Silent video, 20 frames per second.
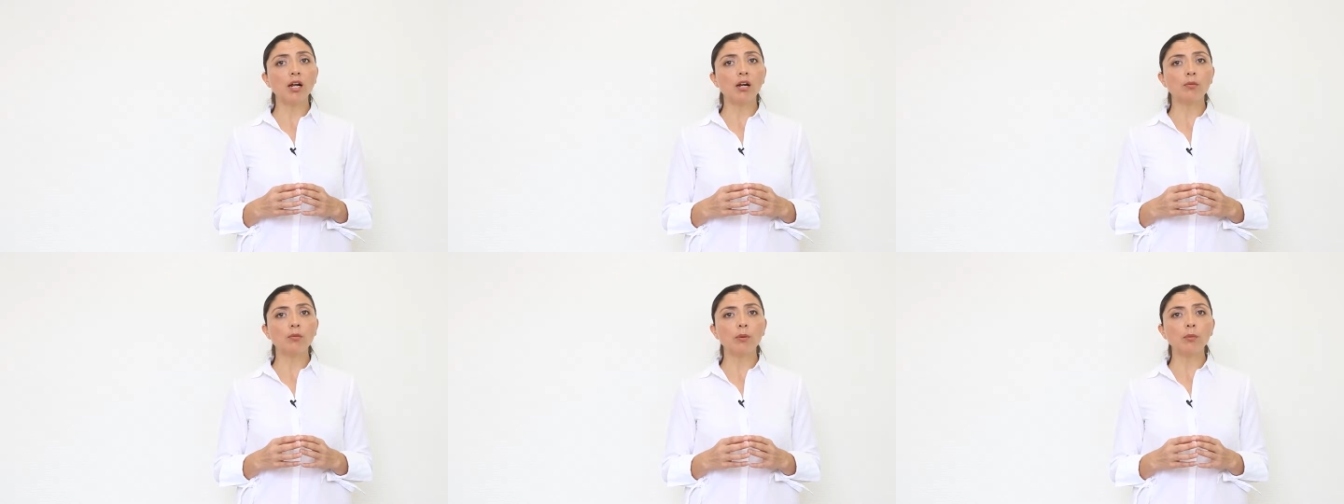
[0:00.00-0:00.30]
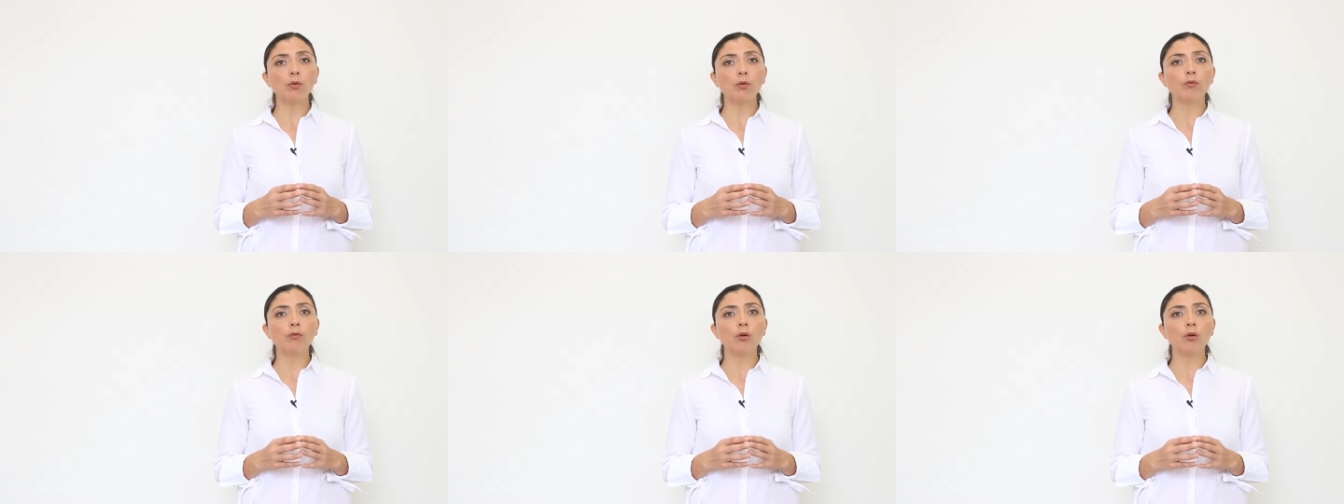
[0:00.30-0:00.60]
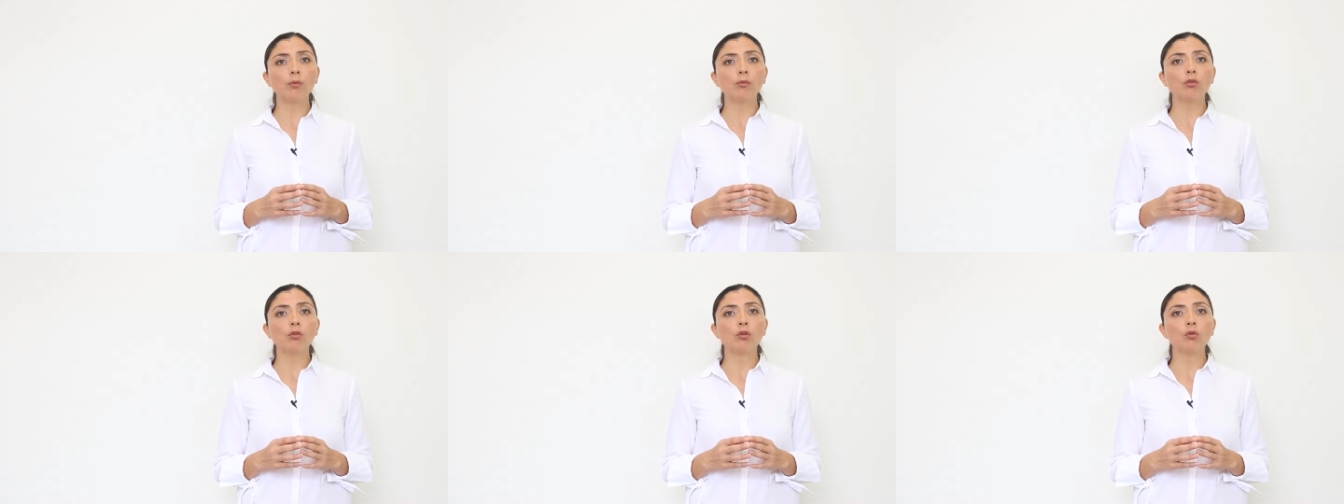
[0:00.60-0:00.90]
are removed
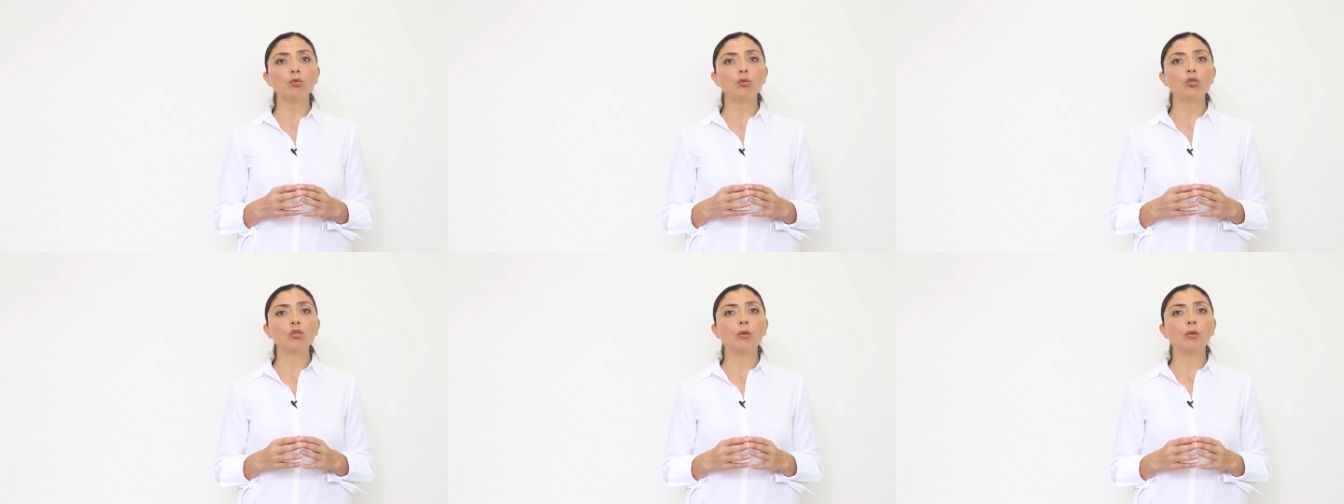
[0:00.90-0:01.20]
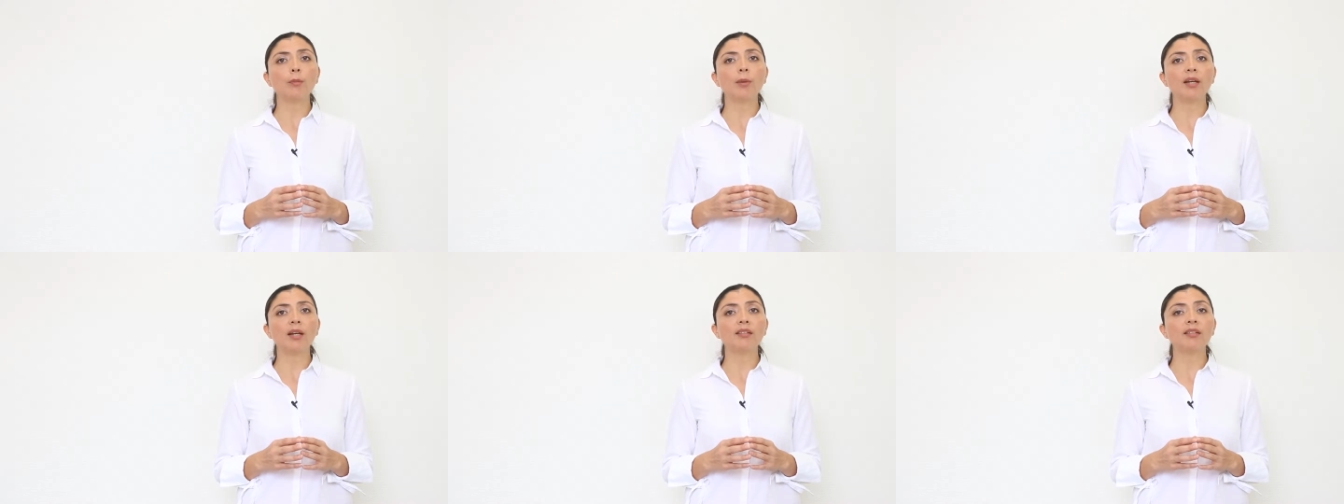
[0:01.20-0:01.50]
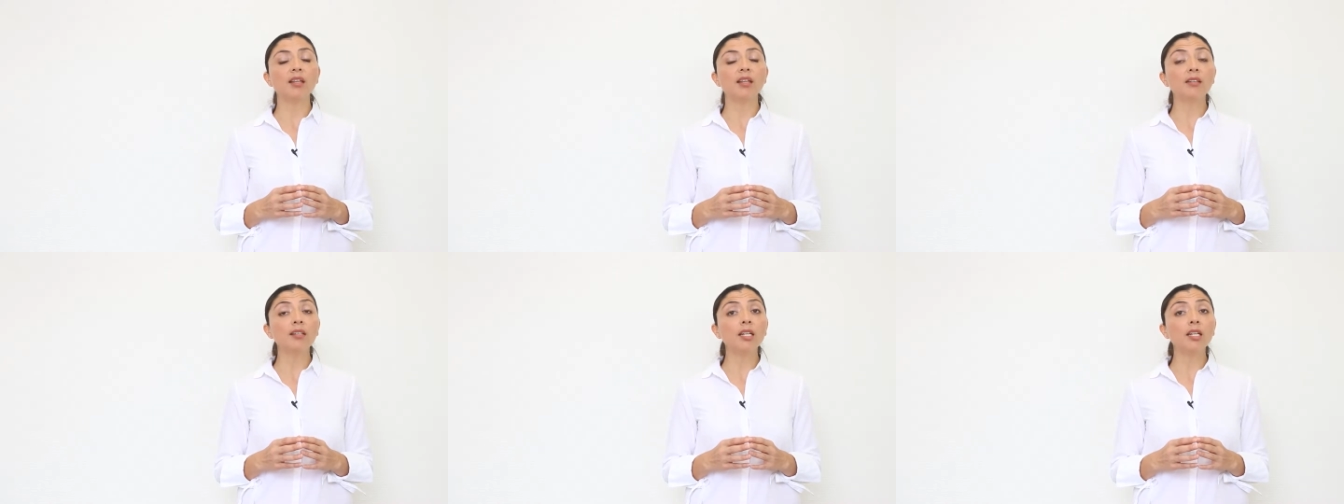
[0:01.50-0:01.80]
from solution by
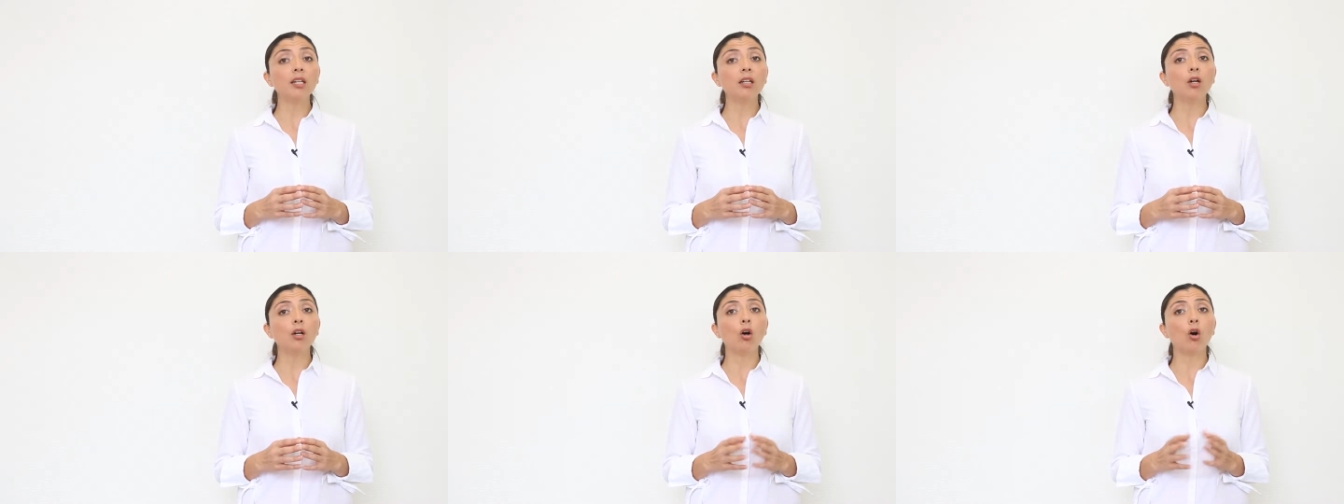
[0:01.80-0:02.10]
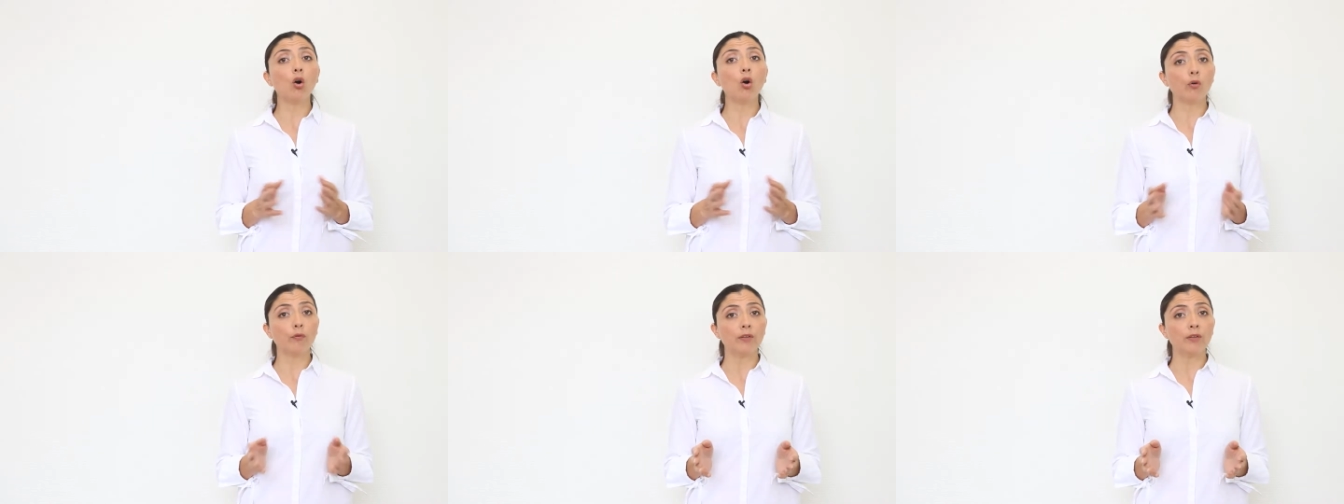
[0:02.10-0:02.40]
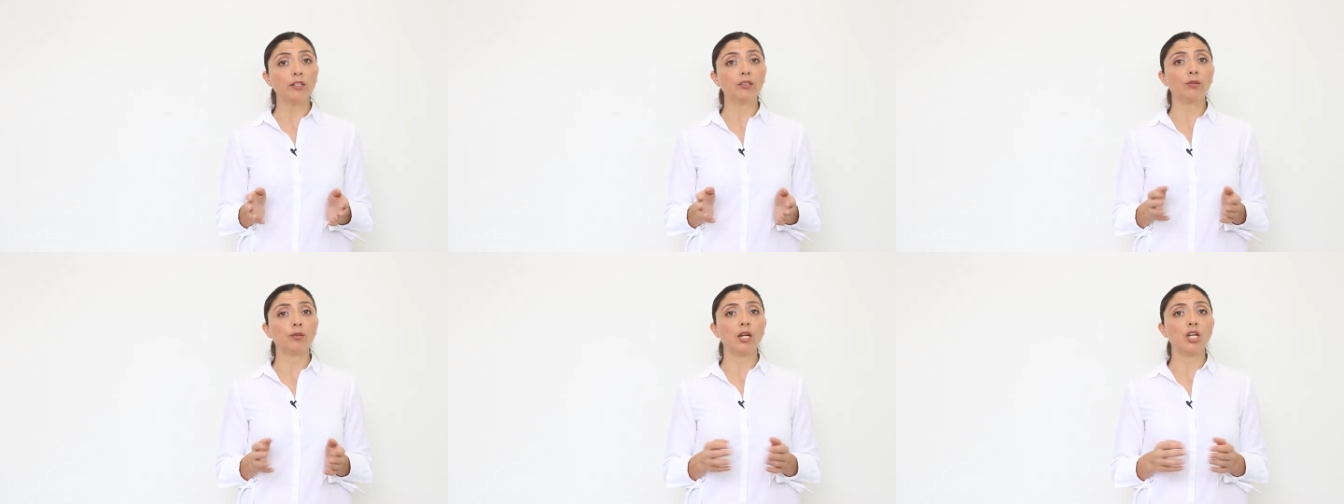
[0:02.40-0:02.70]
settling or
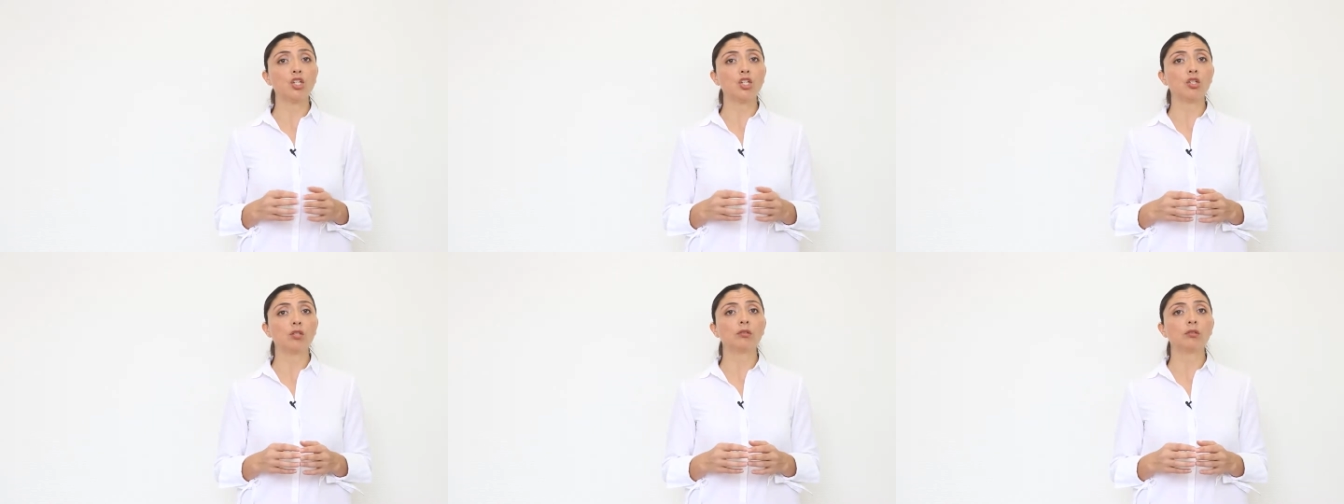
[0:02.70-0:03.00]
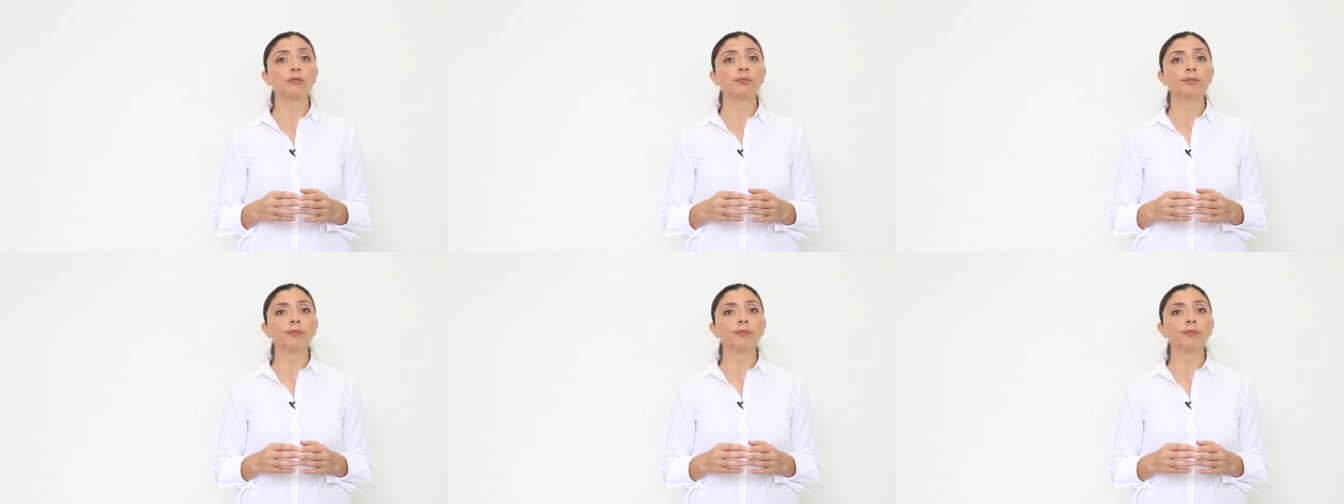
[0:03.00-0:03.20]
filtration.